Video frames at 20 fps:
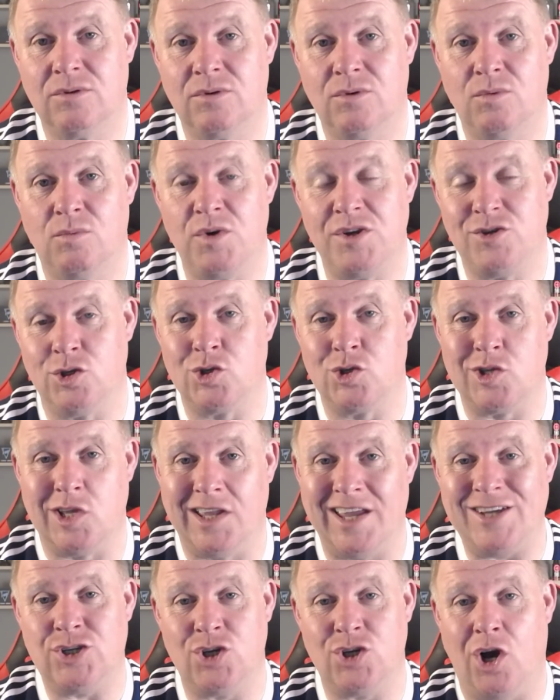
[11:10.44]
with just an
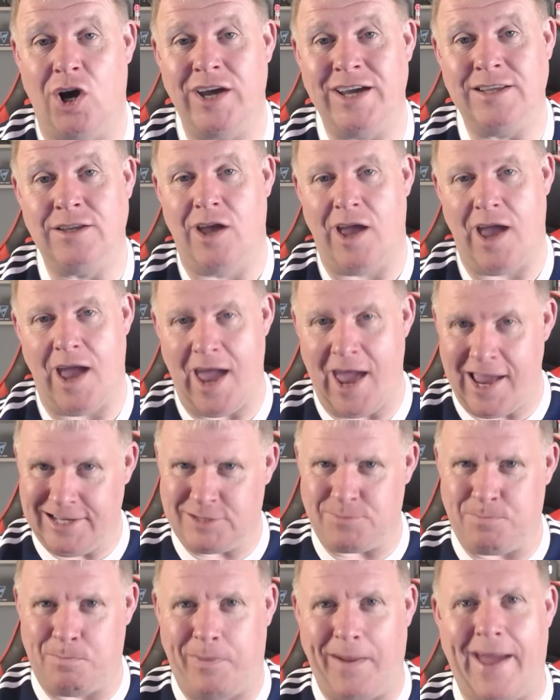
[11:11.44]
nick shot in.
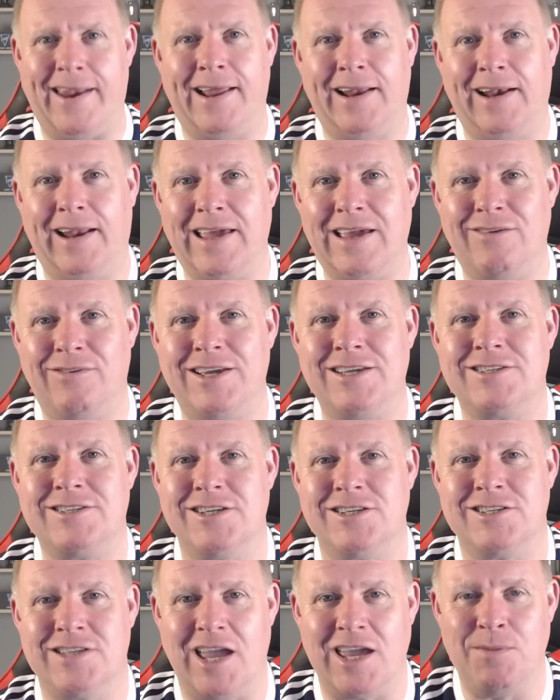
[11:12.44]
It's better leaving it
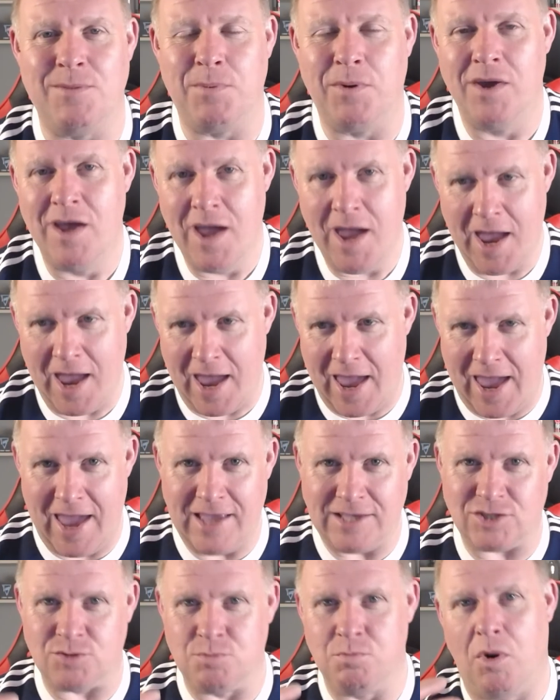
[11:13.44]
to steep.
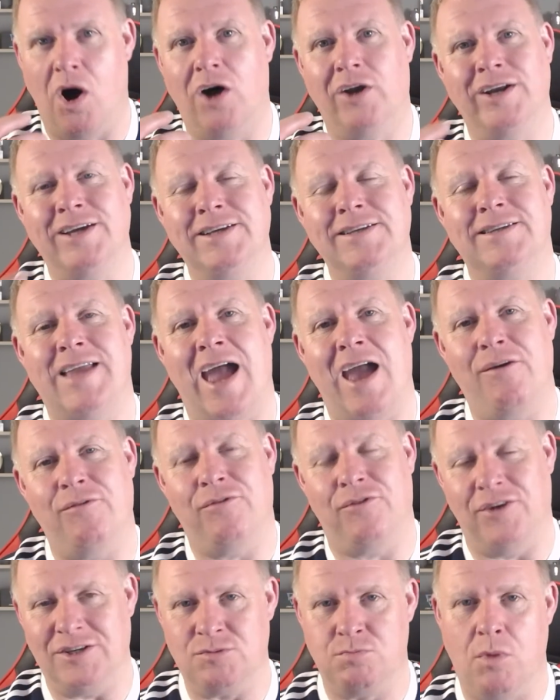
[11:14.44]
It's more in
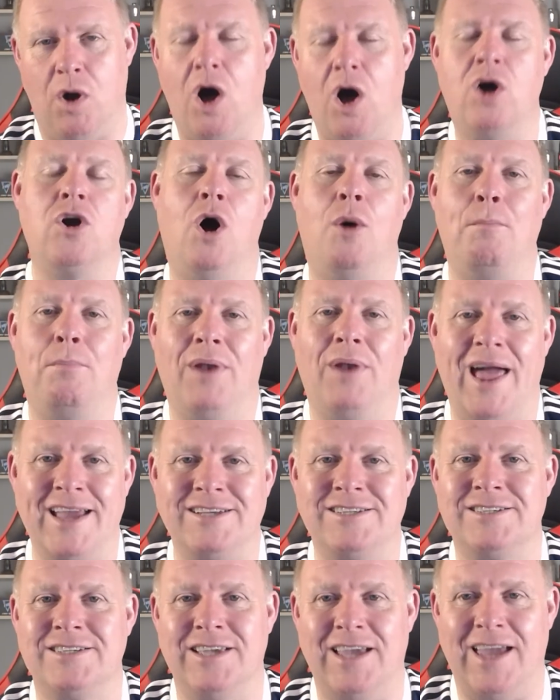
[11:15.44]
depth. It's more
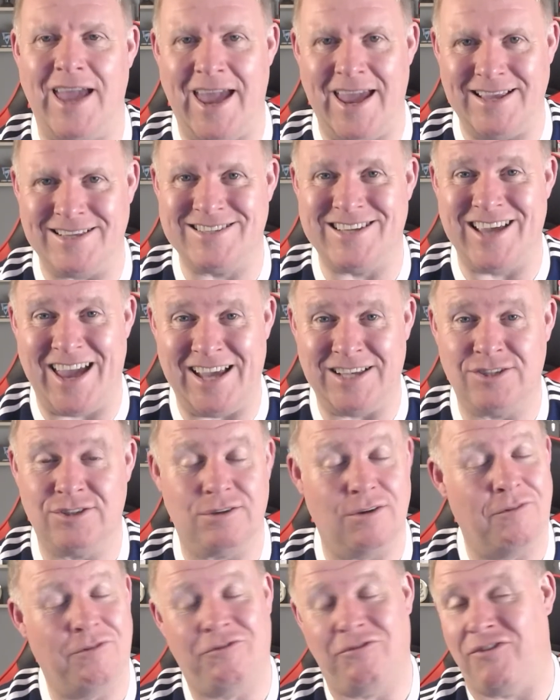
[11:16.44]
complex it
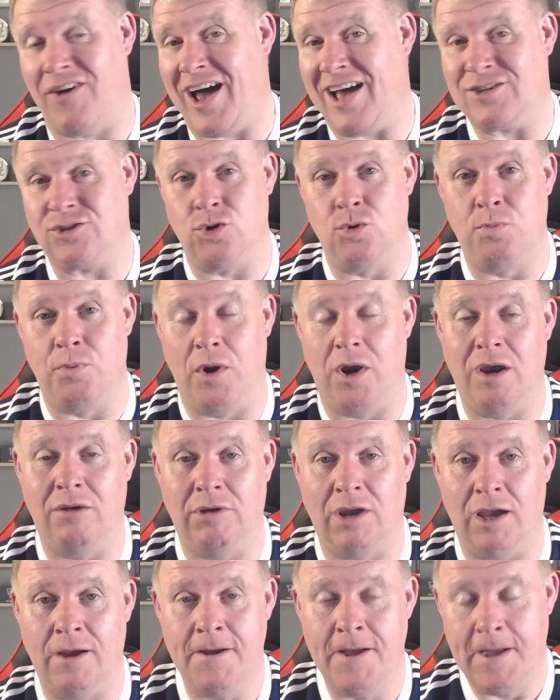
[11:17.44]
tastes far
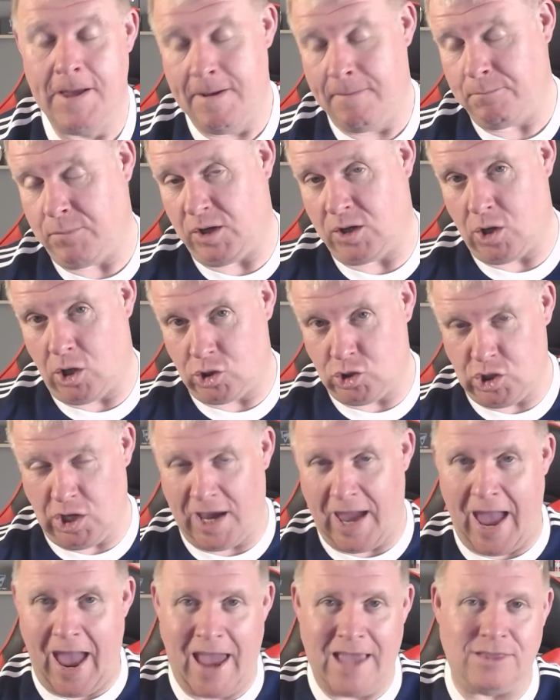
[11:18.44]
superior because you're
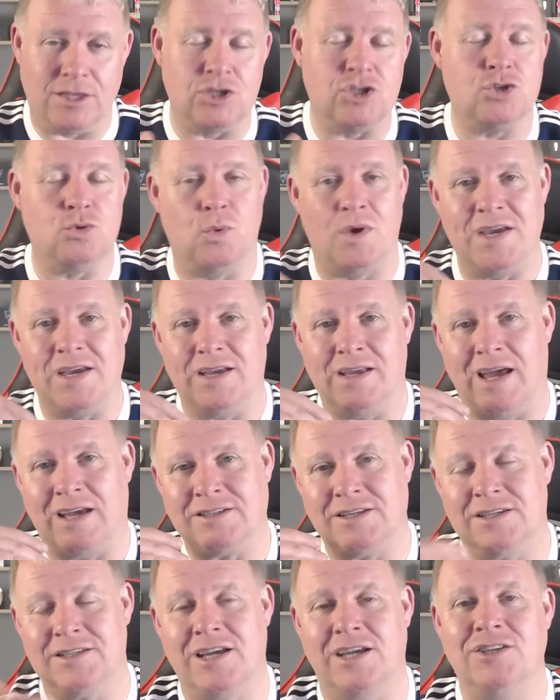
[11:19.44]
getting the sweet,
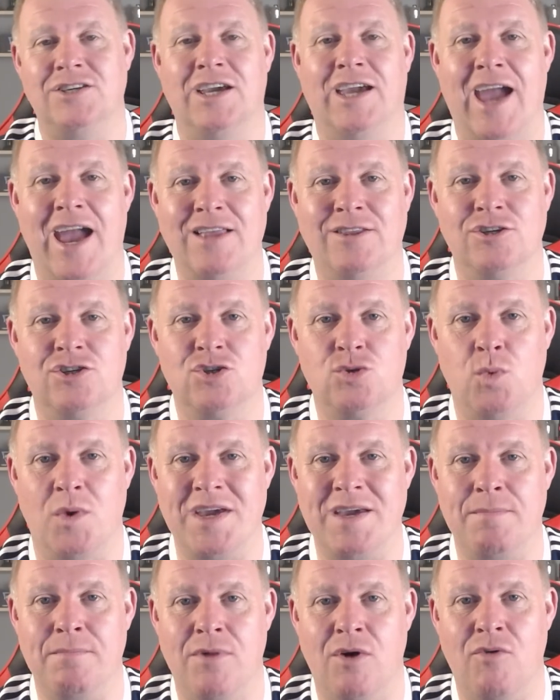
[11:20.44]
as I said, you're getting the
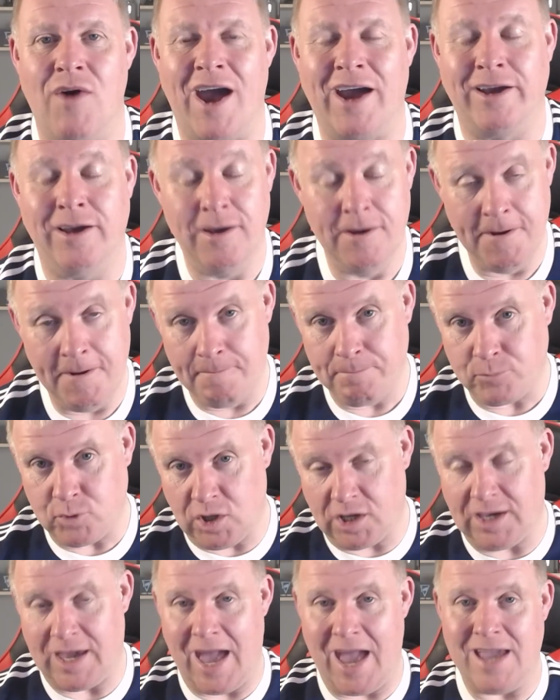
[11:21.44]
sweet meringue,
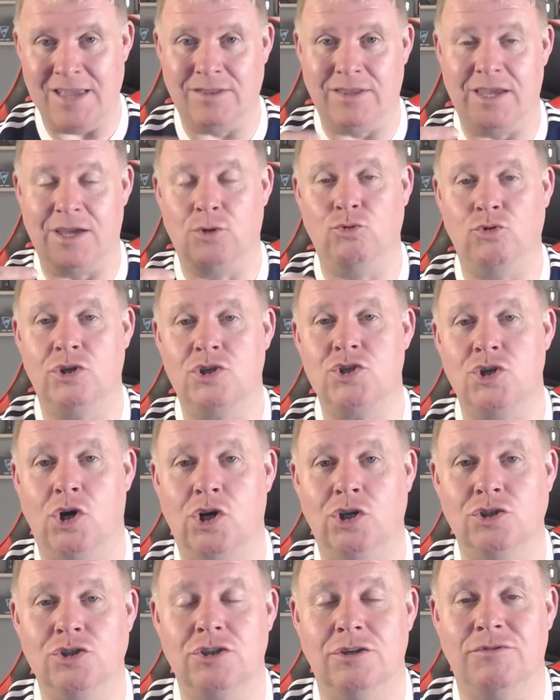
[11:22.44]
you're getting the
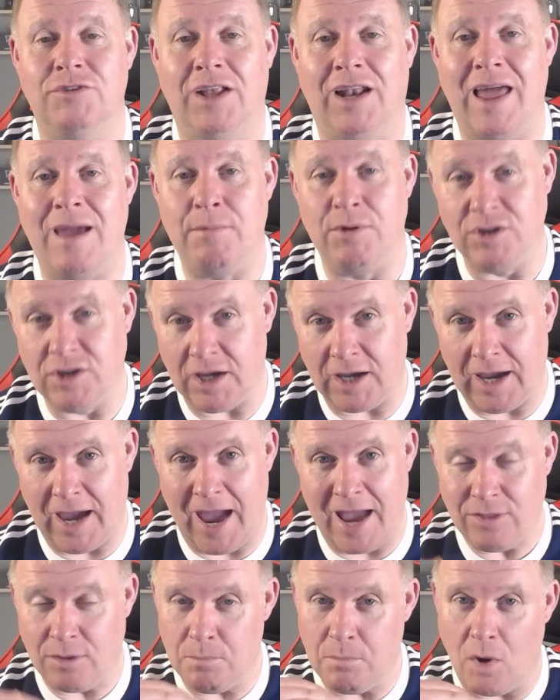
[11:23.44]
undertones of the lemon, you're
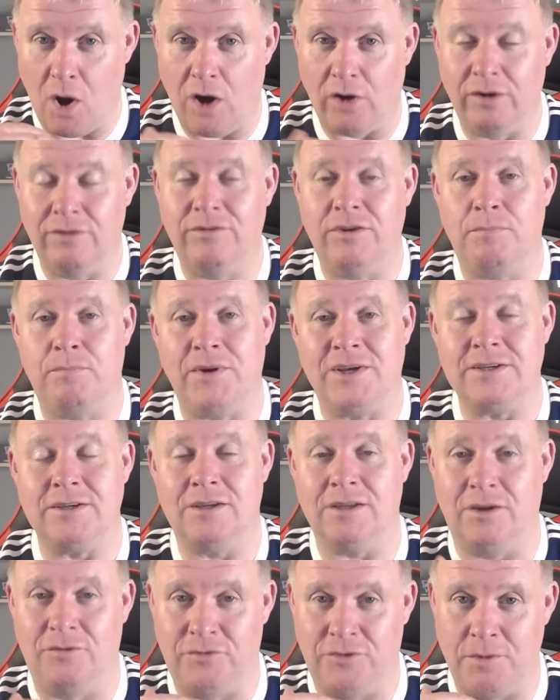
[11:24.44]
getting the mold of the
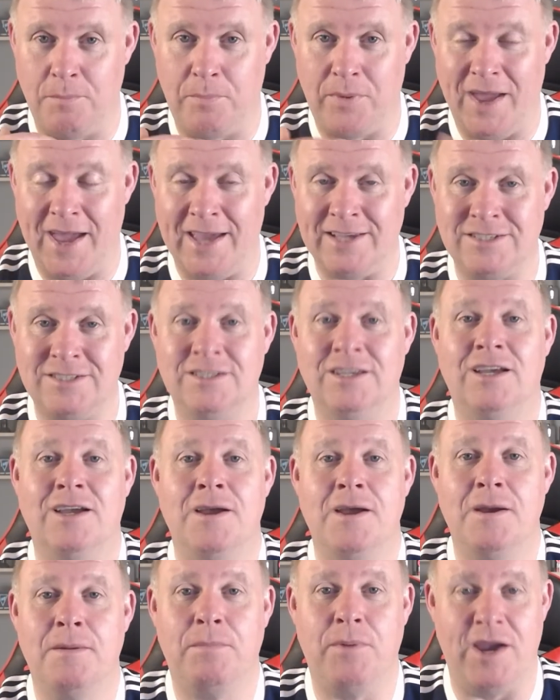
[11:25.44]
of the base
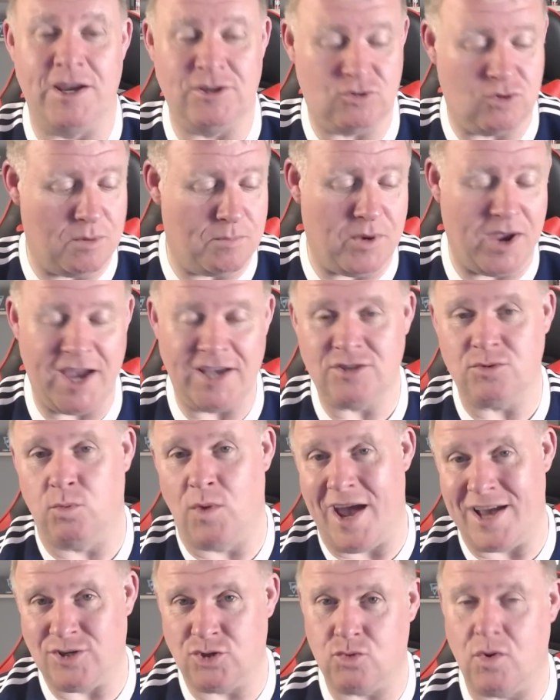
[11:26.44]
pastry base.
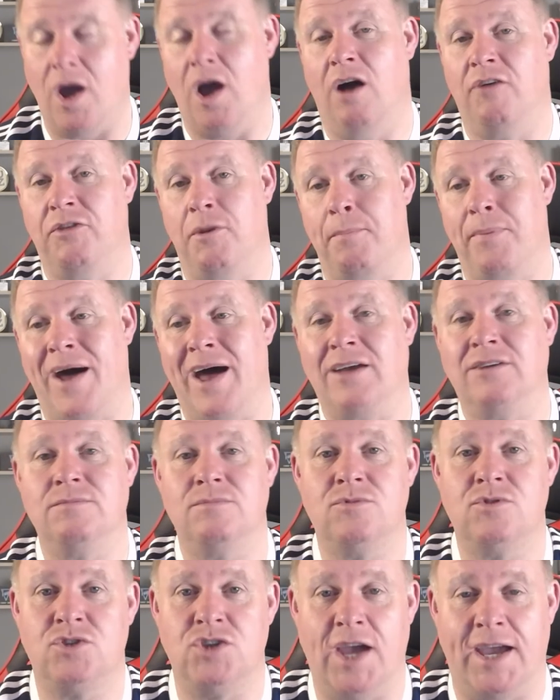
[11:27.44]
Where straight off the bat,
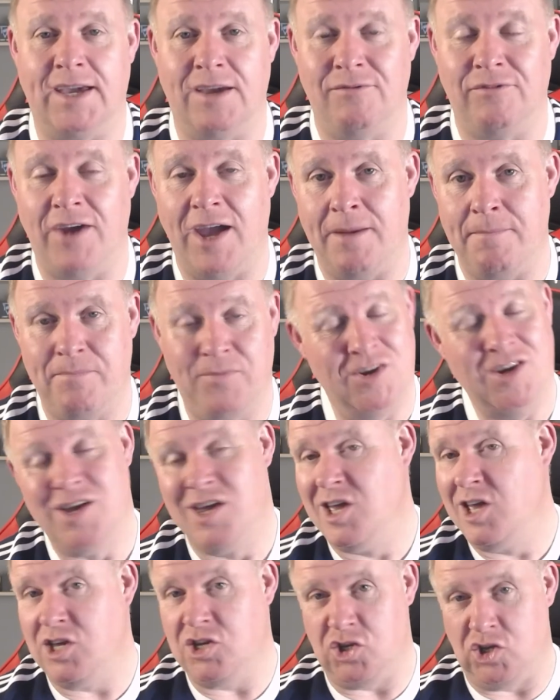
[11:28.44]
shake and bake,
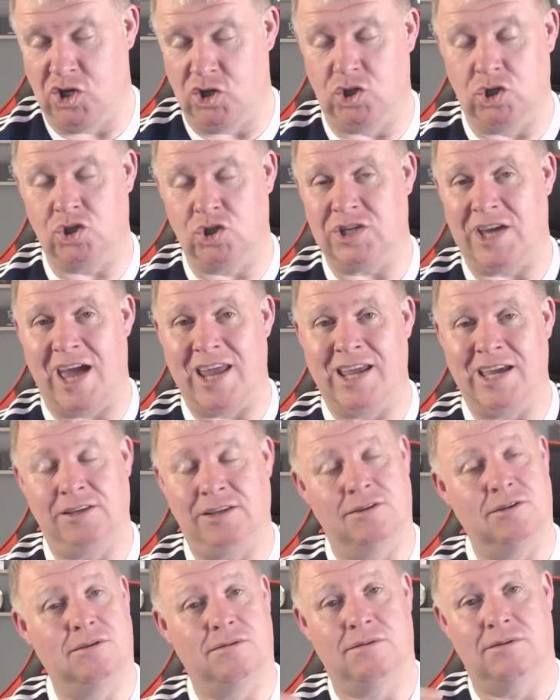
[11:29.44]
you're just
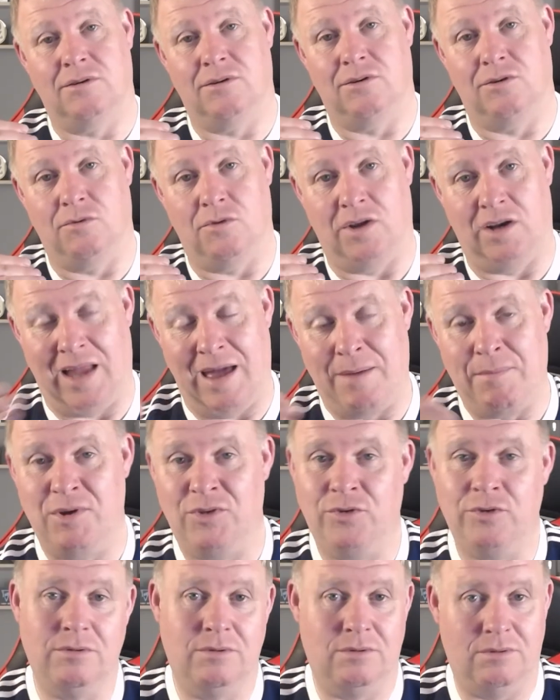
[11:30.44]
getting
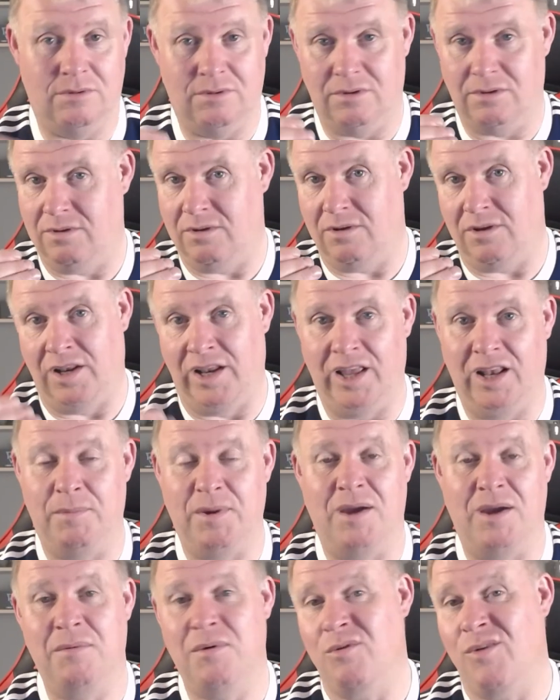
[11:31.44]
lemon, a little
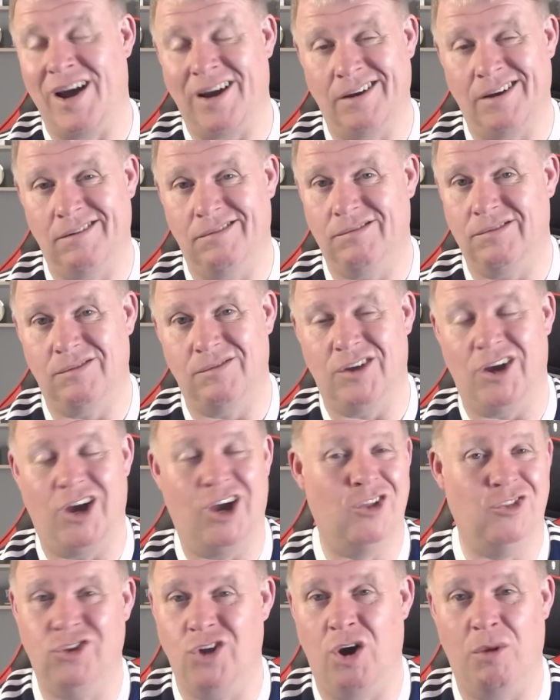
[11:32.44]
bit of meringue,
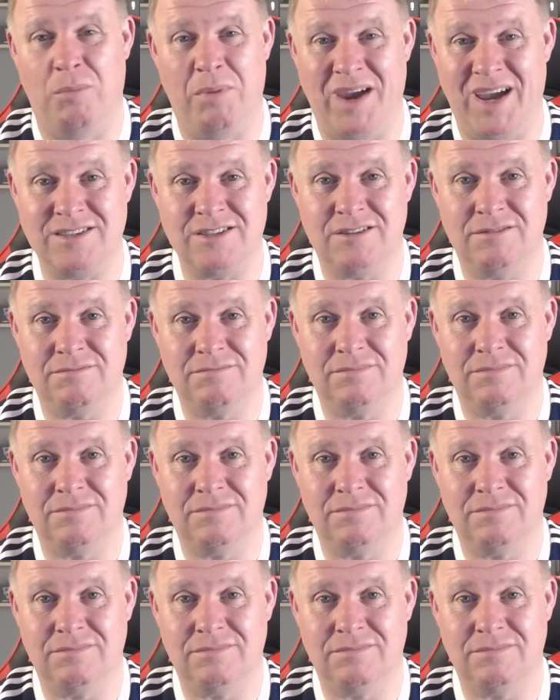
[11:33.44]
and no base.